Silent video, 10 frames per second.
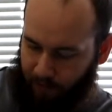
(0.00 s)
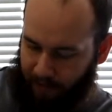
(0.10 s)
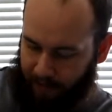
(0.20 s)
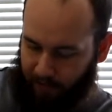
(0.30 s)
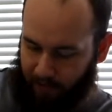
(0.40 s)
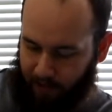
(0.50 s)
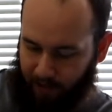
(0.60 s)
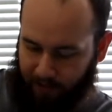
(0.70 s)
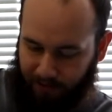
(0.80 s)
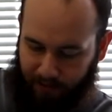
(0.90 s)
Pack that
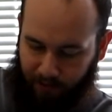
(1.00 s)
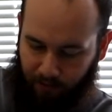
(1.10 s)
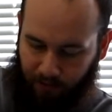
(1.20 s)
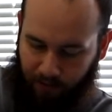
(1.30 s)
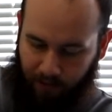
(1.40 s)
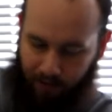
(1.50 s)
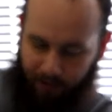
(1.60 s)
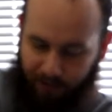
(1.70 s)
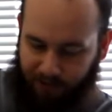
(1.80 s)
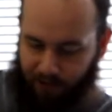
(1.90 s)
guy down.
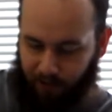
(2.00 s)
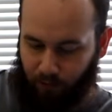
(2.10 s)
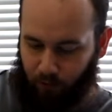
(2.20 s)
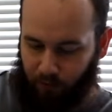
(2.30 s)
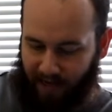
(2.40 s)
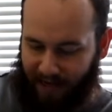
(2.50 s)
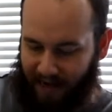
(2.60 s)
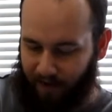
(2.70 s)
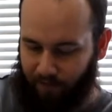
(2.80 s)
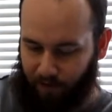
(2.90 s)
This sling will be
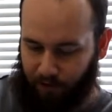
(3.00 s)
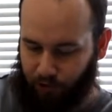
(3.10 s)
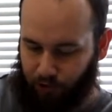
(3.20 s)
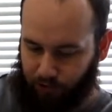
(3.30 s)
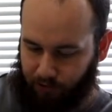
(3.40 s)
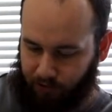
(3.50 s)
1/2 inch,